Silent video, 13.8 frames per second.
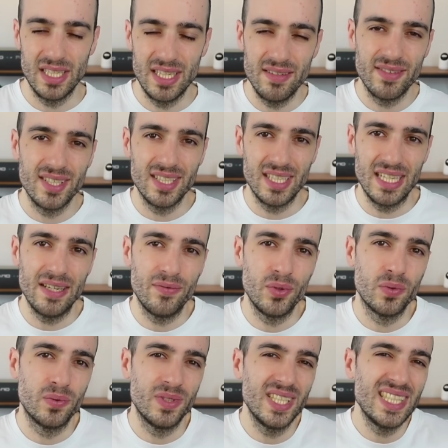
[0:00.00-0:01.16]
Even if
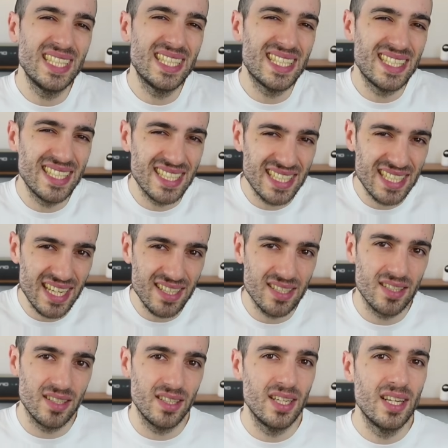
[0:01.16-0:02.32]
you think it's
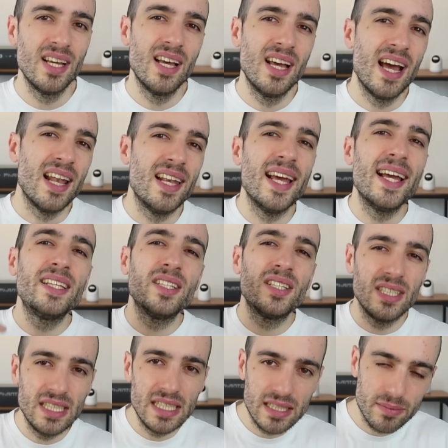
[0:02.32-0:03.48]
necessary,
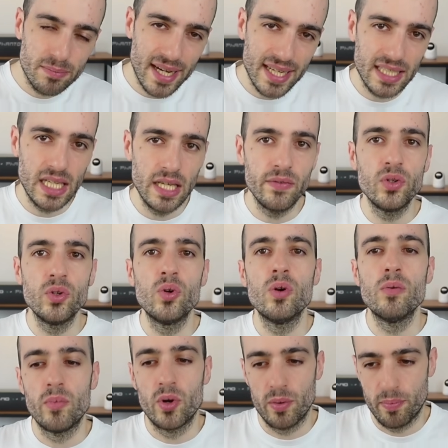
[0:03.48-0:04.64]
later it might give
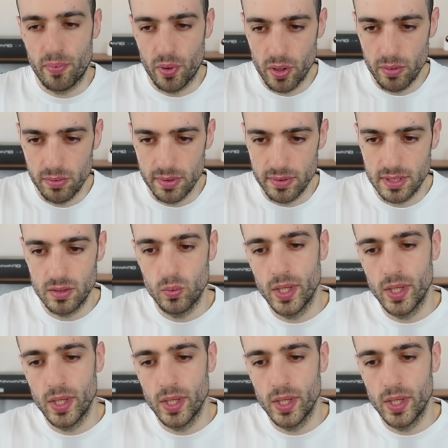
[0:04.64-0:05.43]
you more problems.